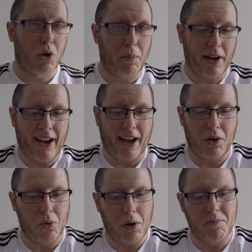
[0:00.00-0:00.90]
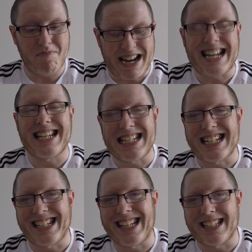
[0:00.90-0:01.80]
about how
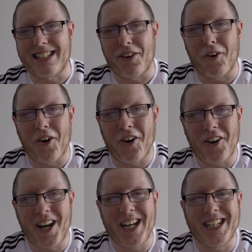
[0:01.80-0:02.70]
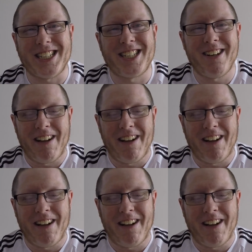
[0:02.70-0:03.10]
amazing Disney World is.